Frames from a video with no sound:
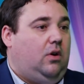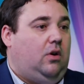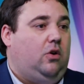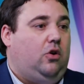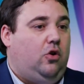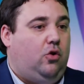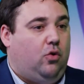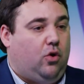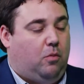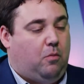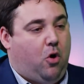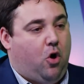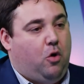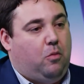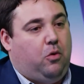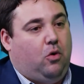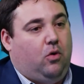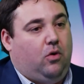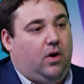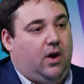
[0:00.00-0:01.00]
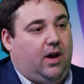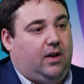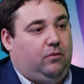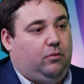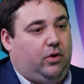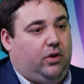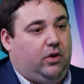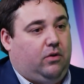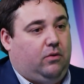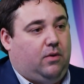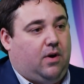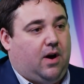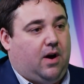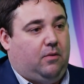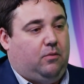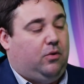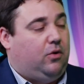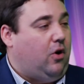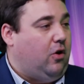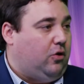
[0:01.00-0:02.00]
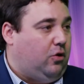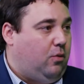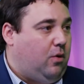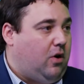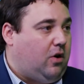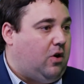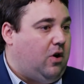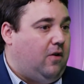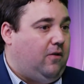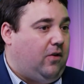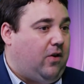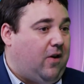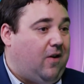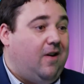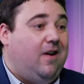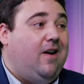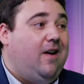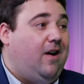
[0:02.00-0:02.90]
are mobile and will go to work over there.